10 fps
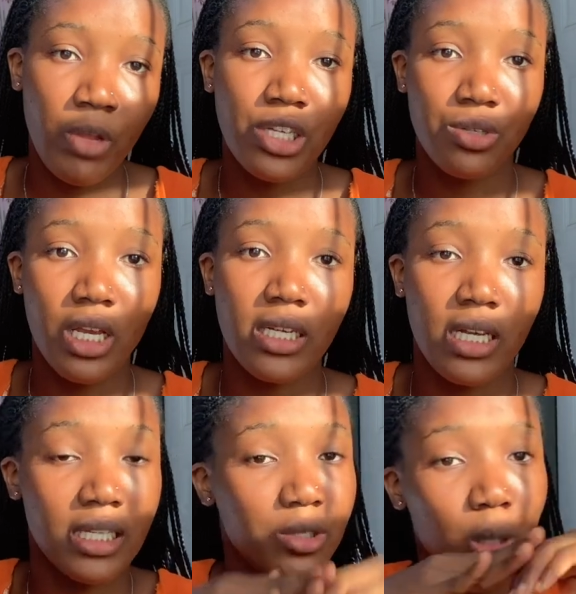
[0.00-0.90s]
So yes,
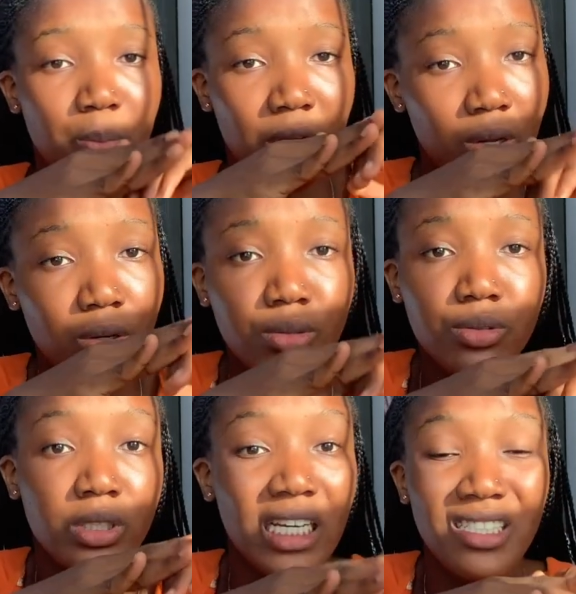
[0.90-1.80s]
I scrubbed my
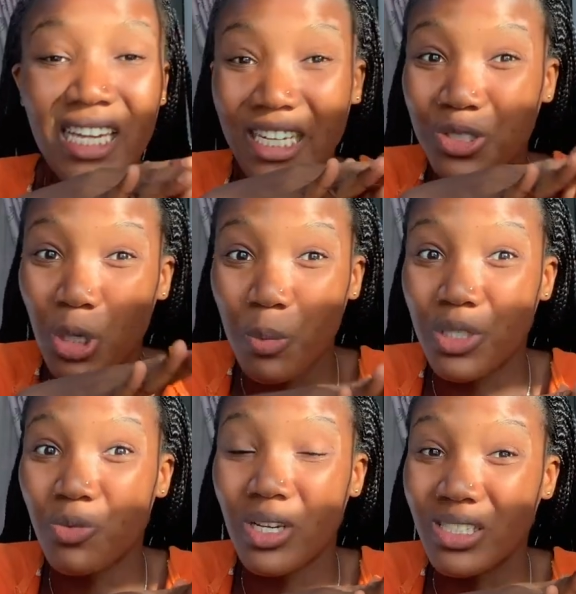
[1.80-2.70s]
knuckles. I didn't like scrub
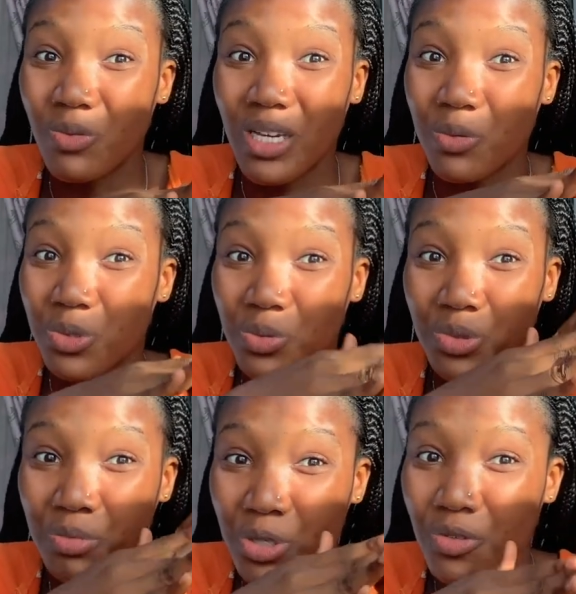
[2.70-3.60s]
it in a way it would wound you.